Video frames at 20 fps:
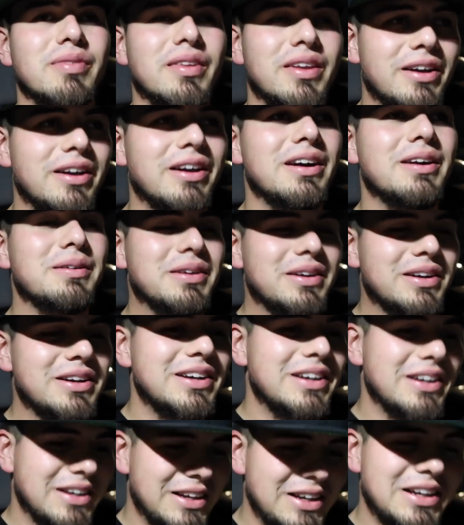Yep,
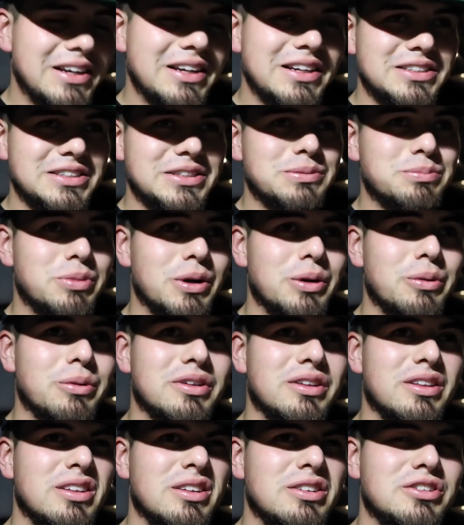your boy
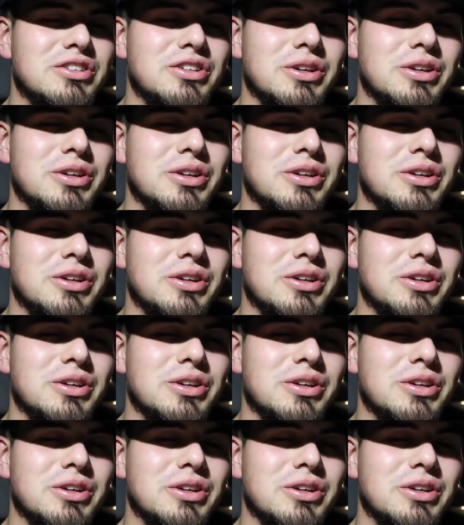was a little